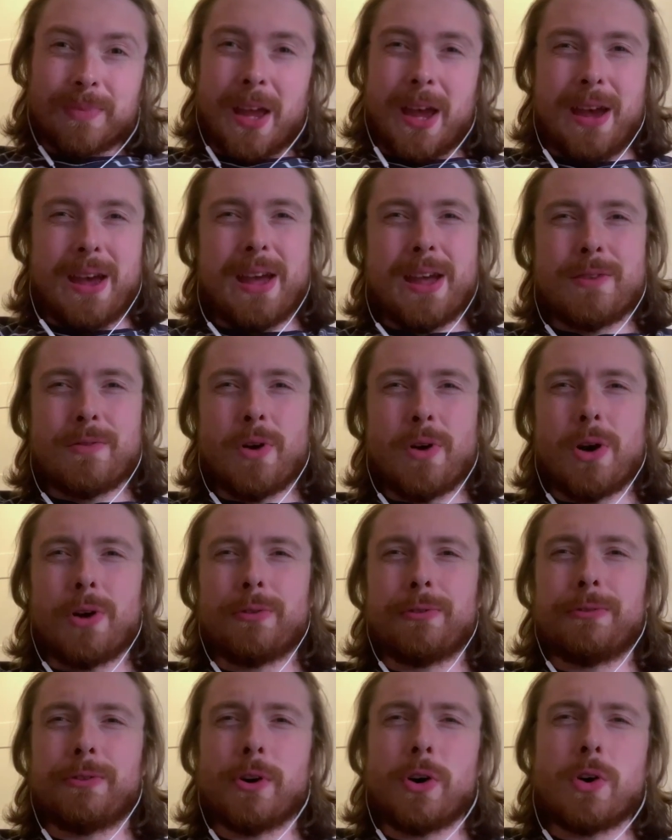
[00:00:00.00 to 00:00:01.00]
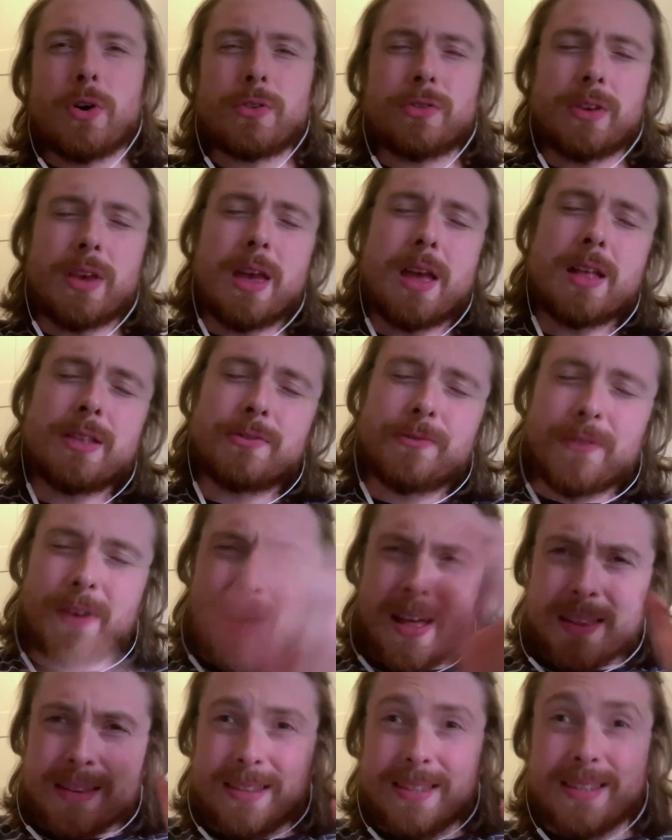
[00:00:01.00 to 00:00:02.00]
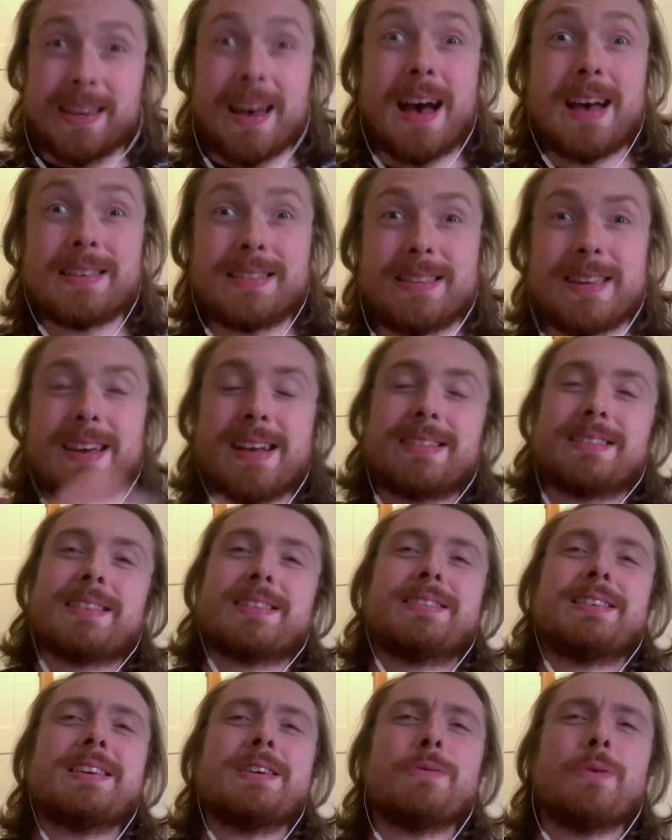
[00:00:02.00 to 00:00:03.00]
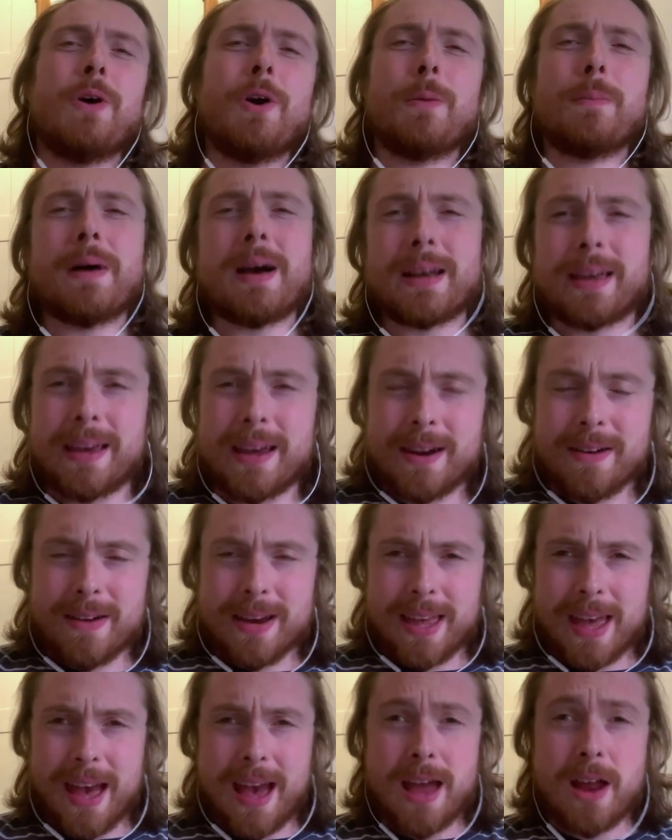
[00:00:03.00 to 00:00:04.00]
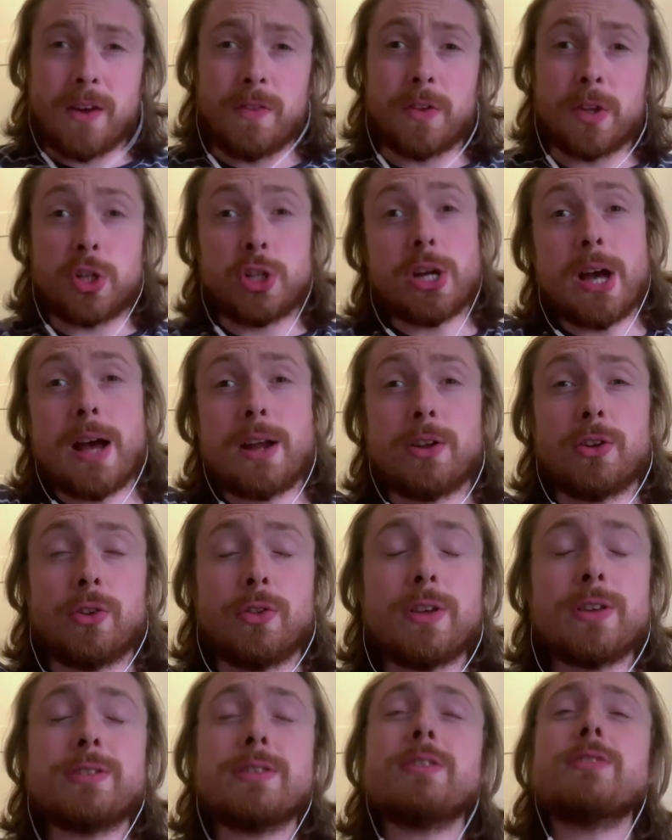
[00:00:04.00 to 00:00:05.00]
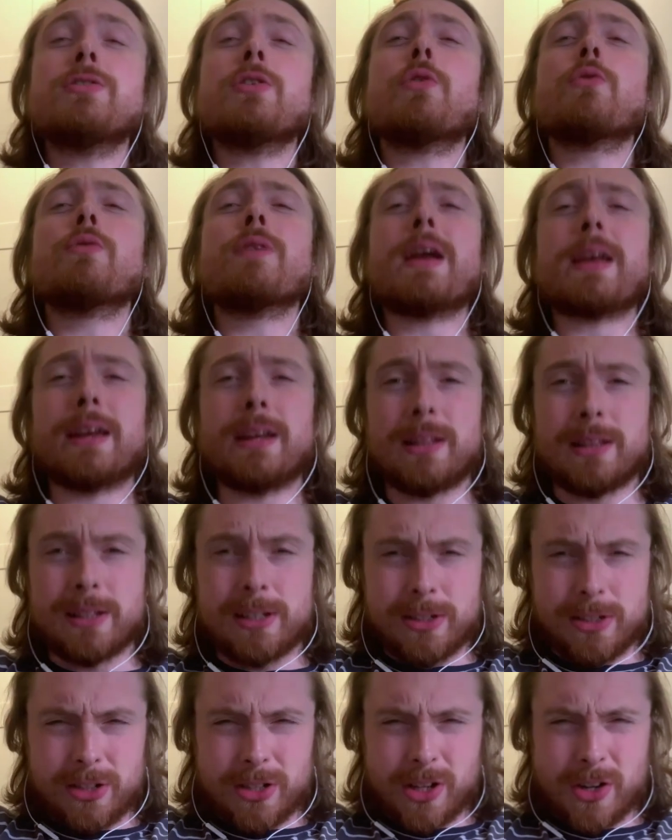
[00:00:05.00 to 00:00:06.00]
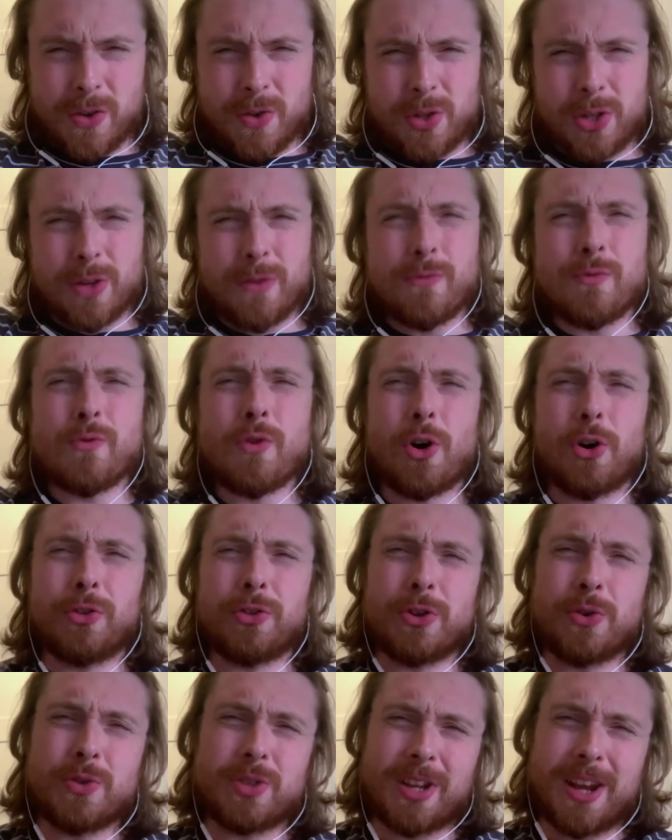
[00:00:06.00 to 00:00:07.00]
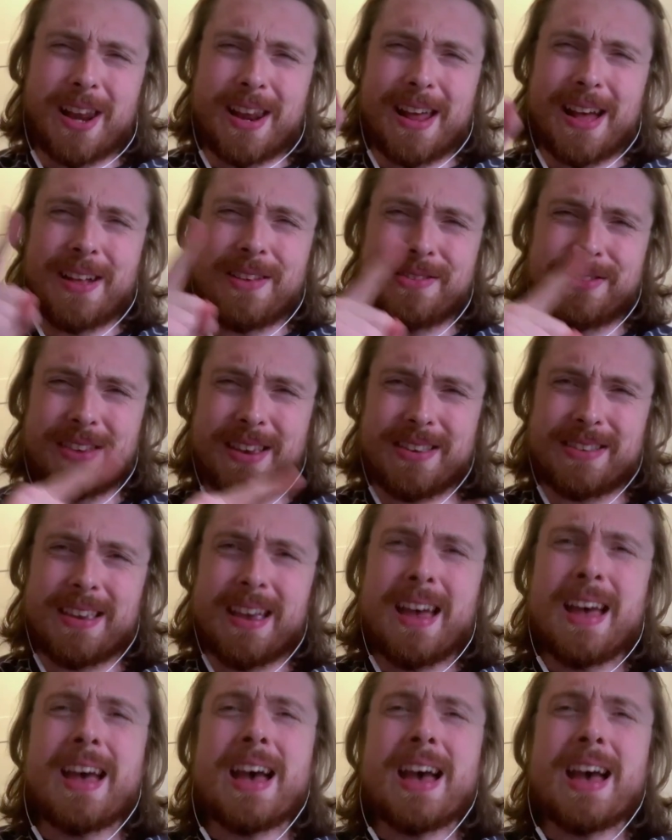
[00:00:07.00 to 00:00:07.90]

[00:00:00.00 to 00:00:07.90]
Hey roll folks, it's fantastic to see you all back here again on the channel. This is your regular dose of roll news and analysis.